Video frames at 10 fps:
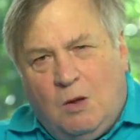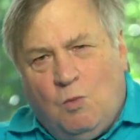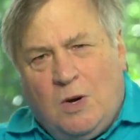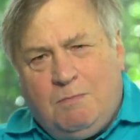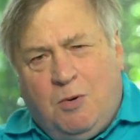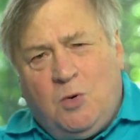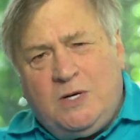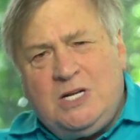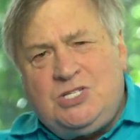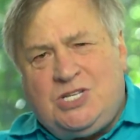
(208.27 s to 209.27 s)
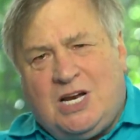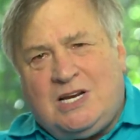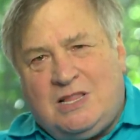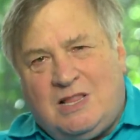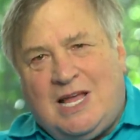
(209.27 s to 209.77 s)
What Putin has
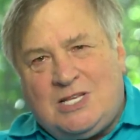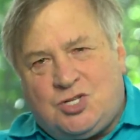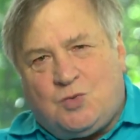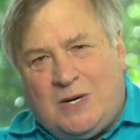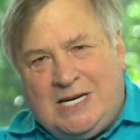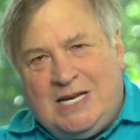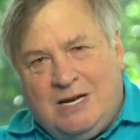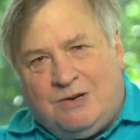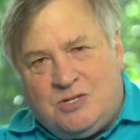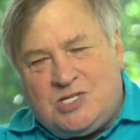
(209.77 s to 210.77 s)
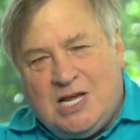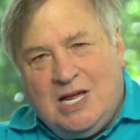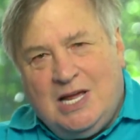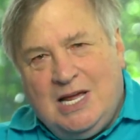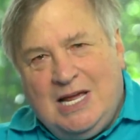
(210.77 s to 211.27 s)
done in the last 20 years
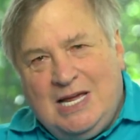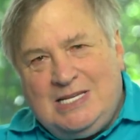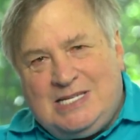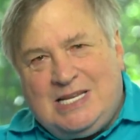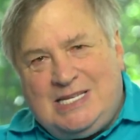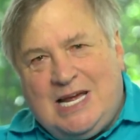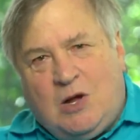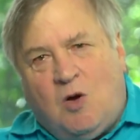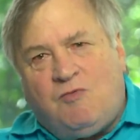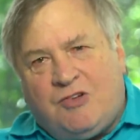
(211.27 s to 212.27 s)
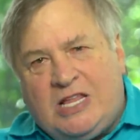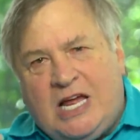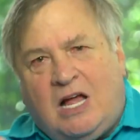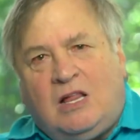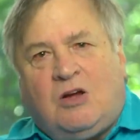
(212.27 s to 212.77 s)
is to take over
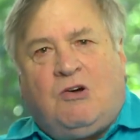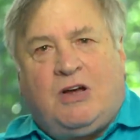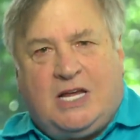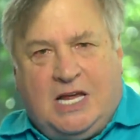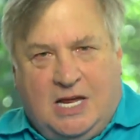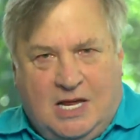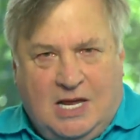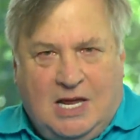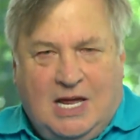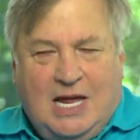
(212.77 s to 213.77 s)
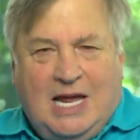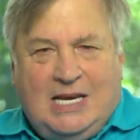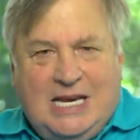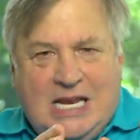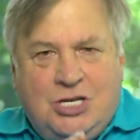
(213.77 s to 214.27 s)
the oligarchy.
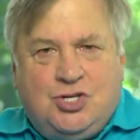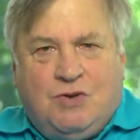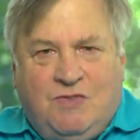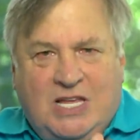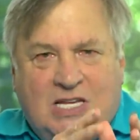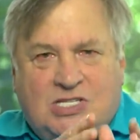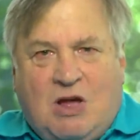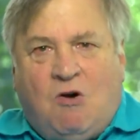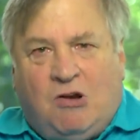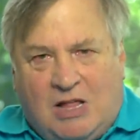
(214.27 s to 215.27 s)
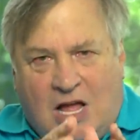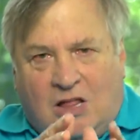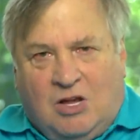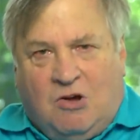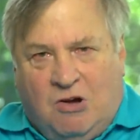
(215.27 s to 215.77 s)
And each of these
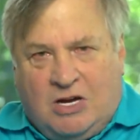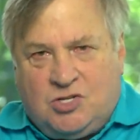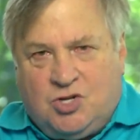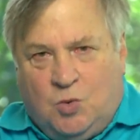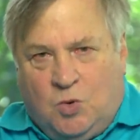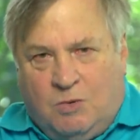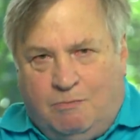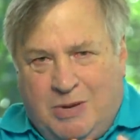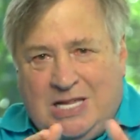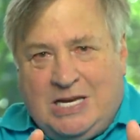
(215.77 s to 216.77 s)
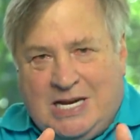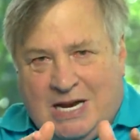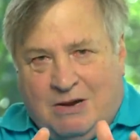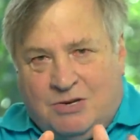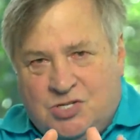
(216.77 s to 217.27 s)
oligarchs who were
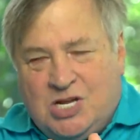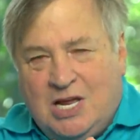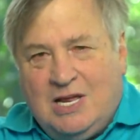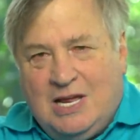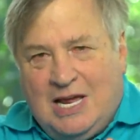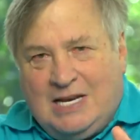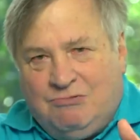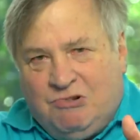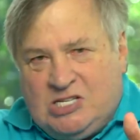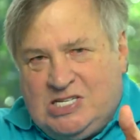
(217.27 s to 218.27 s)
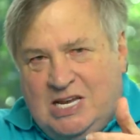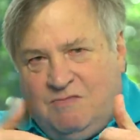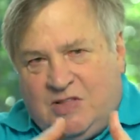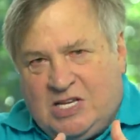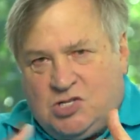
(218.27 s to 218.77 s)
billionaires and
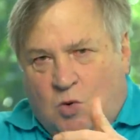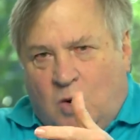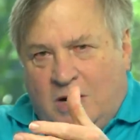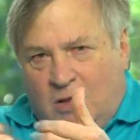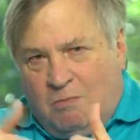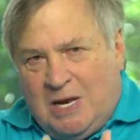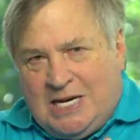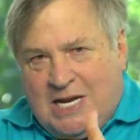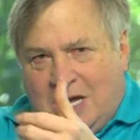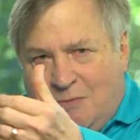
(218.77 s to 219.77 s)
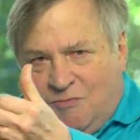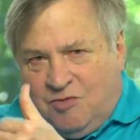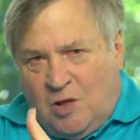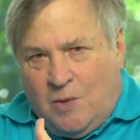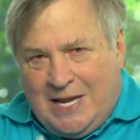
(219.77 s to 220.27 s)
received this oil money come
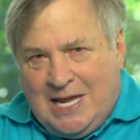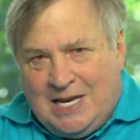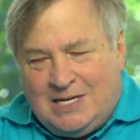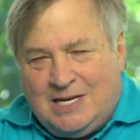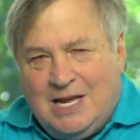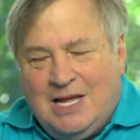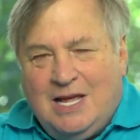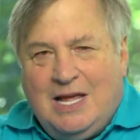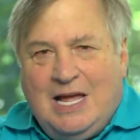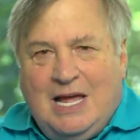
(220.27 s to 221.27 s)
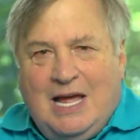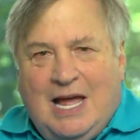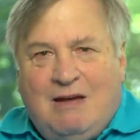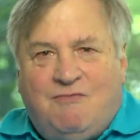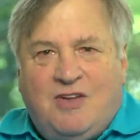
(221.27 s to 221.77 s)
flowing in
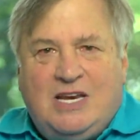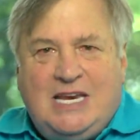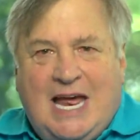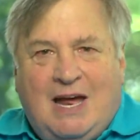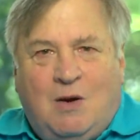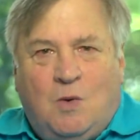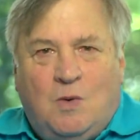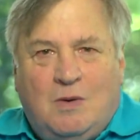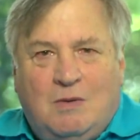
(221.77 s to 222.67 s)
have now